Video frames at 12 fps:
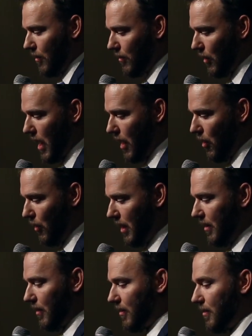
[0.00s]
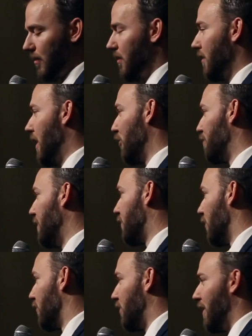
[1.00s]
So not only does
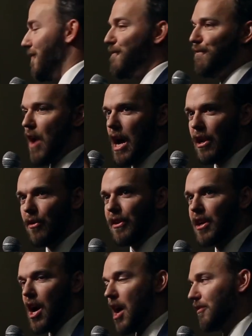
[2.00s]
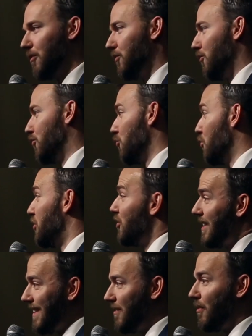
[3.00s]
SB 13 follow the Constitution,
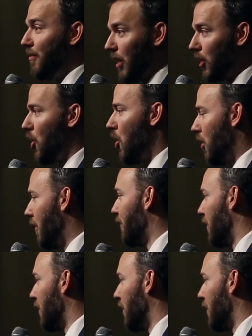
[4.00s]
which is the law